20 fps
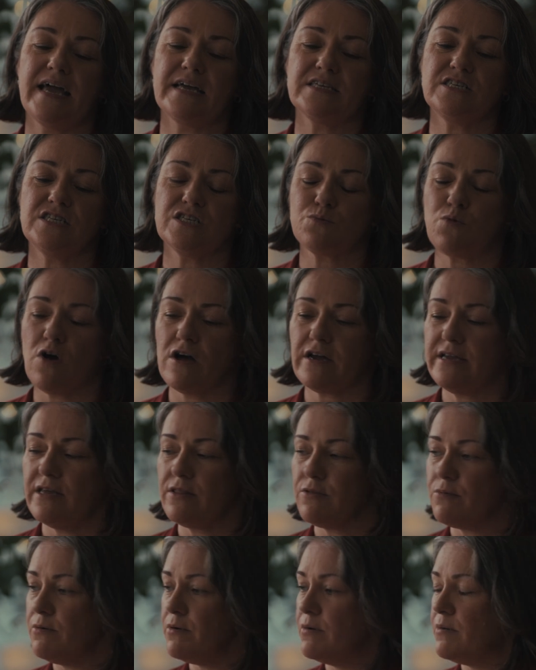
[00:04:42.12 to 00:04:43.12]
And she's
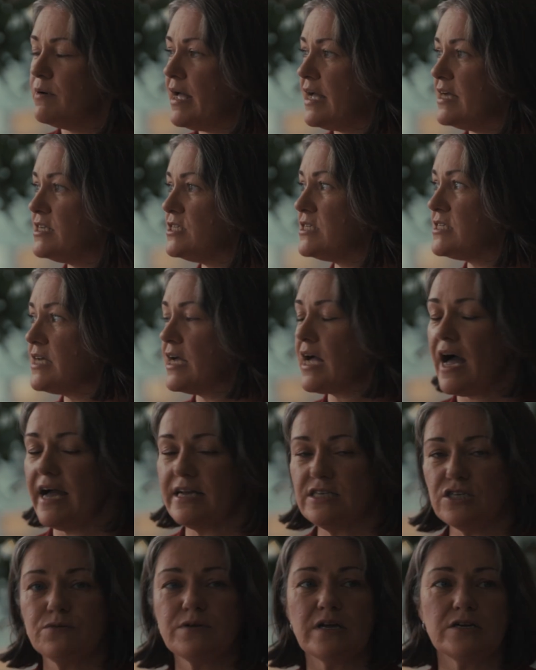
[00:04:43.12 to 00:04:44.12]
walking through and she's like,
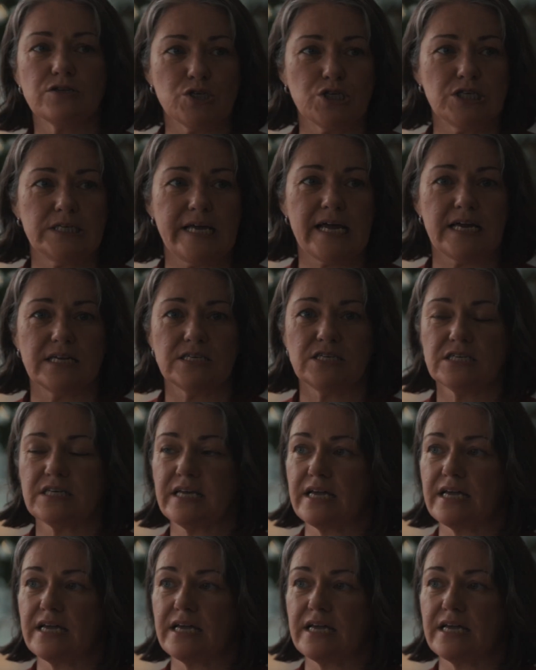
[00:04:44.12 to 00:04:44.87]
I don't understand.